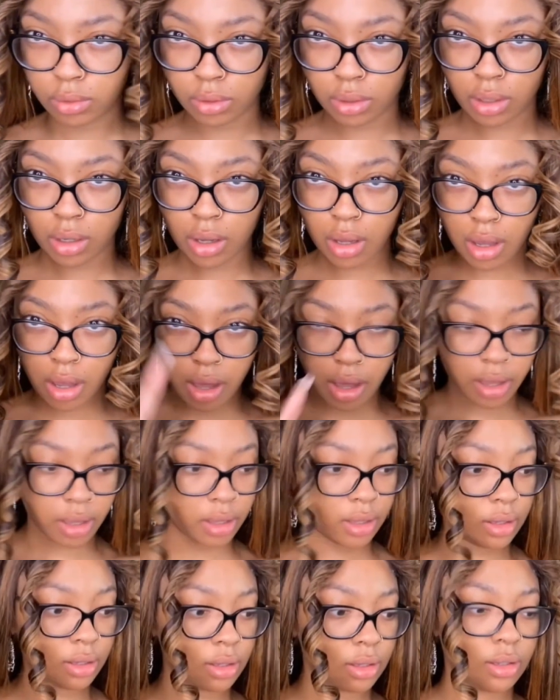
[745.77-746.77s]

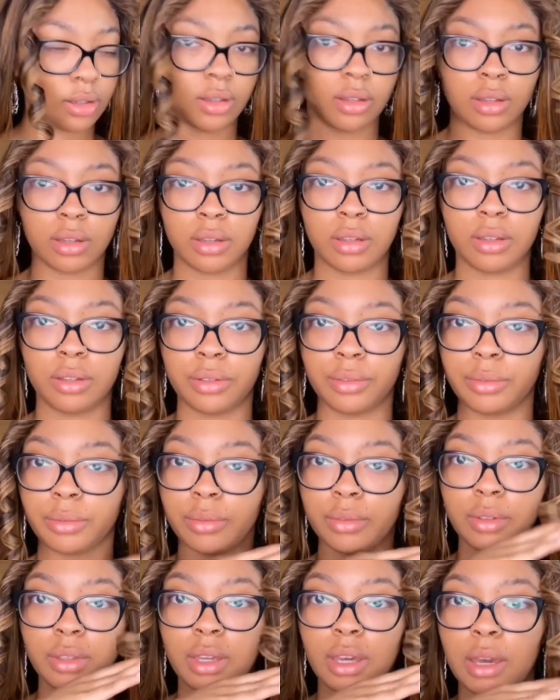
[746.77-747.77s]

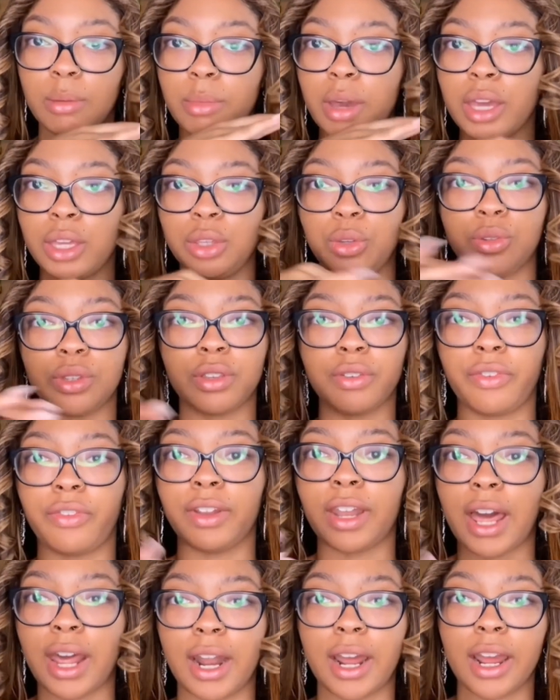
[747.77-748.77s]
I might use the
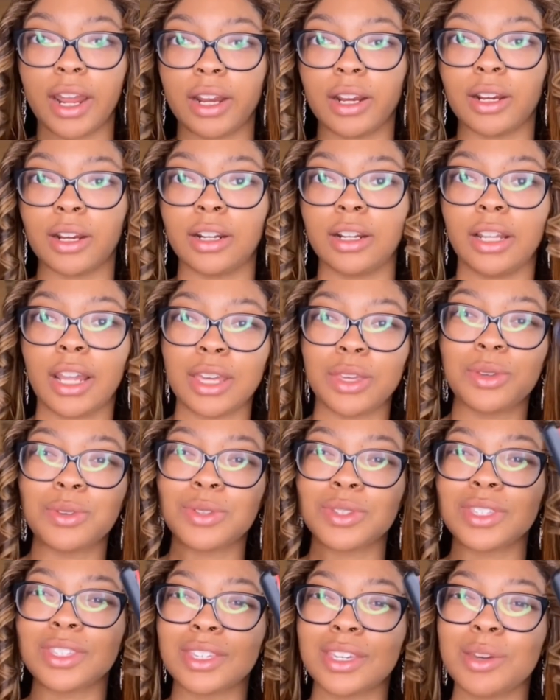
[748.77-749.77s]
flat iron. Like, you
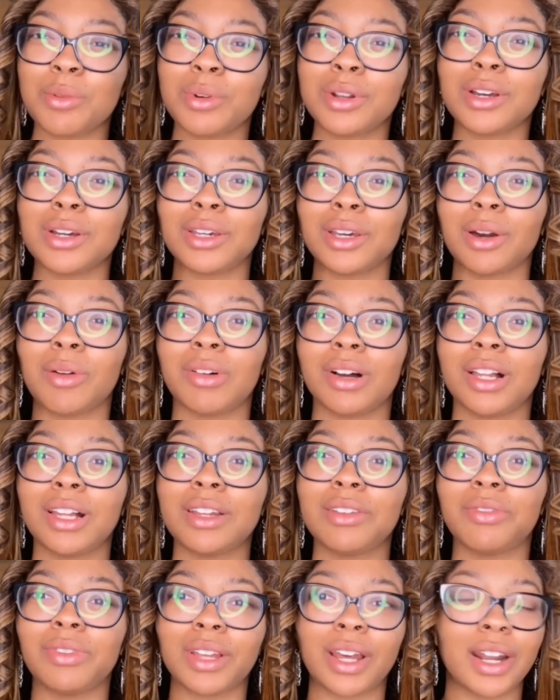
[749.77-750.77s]
see what a good
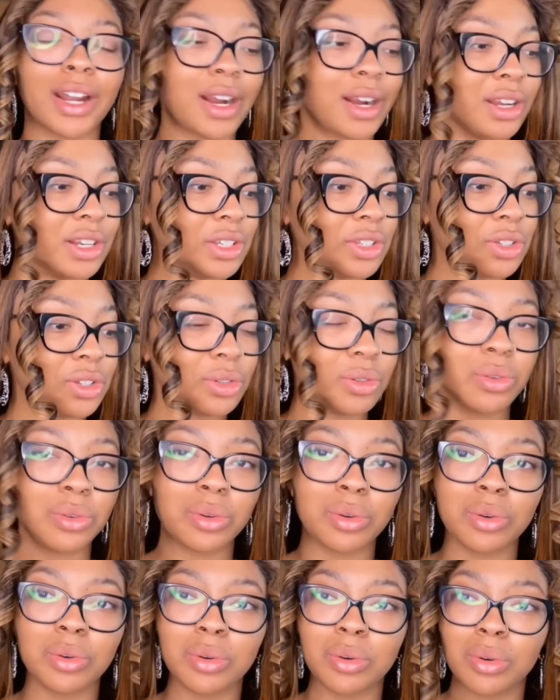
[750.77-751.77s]
quality flat iron
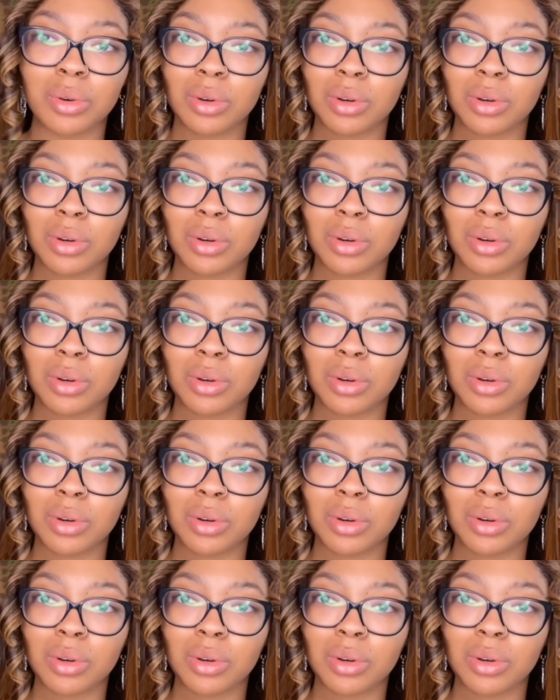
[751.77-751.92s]
do?